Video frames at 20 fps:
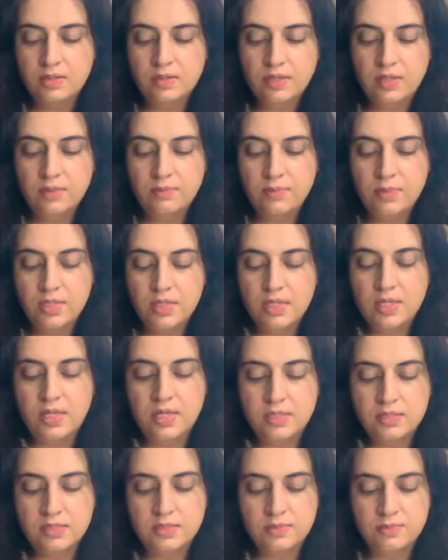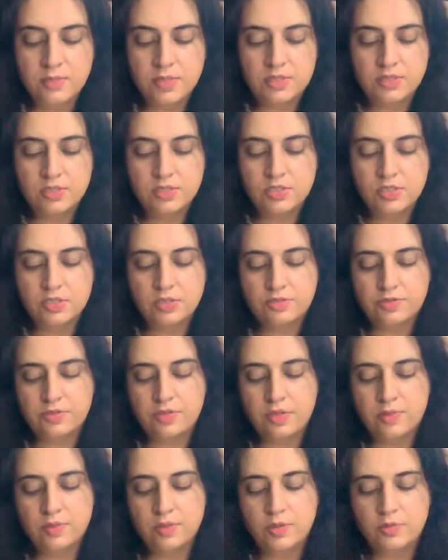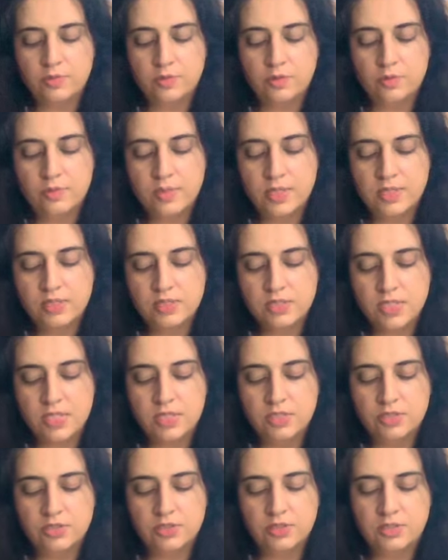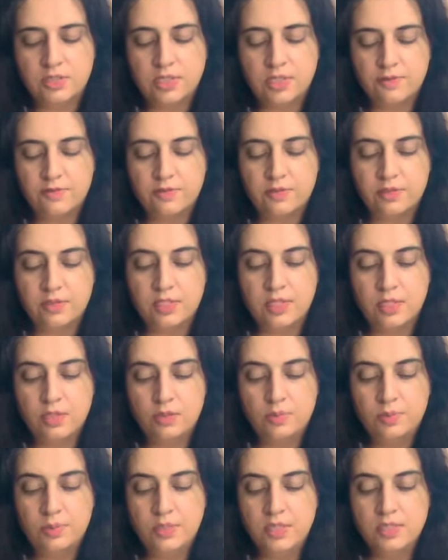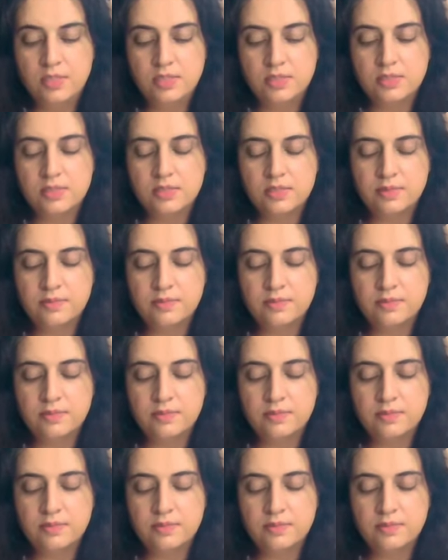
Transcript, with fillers: let me get messages from the Romance Angel deck for Leo, please.